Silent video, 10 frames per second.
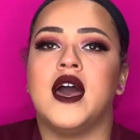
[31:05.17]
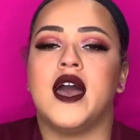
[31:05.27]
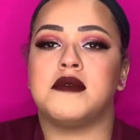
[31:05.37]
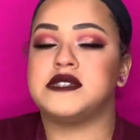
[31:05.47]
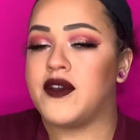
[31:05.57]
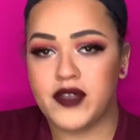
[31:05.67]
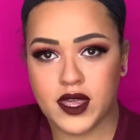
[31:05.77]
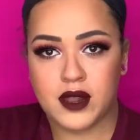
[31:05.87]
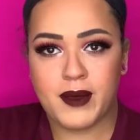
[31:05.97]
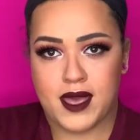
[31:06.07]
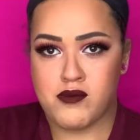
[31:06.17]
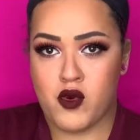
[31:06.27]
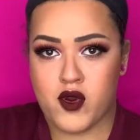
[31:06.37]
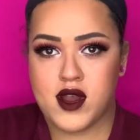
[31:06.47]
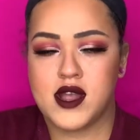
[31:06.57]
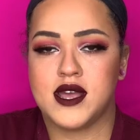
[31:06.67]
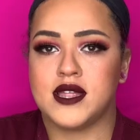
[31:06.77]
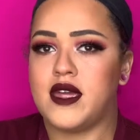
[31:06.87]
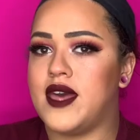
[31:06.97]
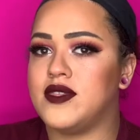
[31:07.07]
I'm definitely going to buy more,
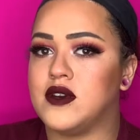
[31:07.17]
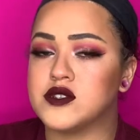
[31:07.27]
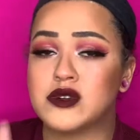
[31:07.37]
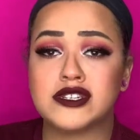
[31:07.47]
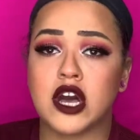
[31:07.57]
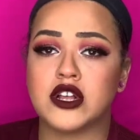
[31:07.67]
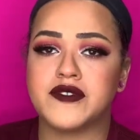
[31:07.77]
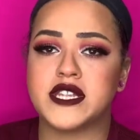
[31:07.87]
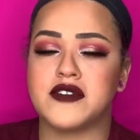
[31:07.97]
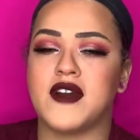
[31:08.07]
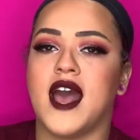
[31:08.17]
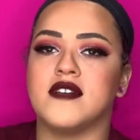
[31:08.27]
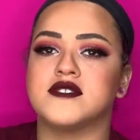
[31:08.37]
and those were $1.55.